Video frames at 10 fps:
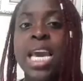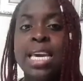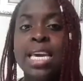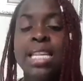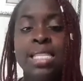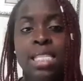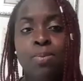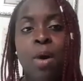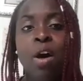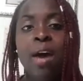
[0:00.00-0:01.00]
It is
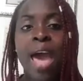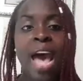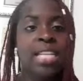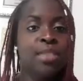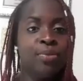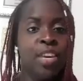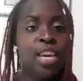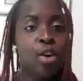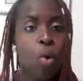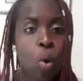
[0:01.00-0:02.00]
spelled as
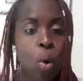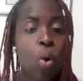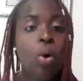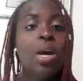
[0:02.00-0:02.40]
VOCATRON.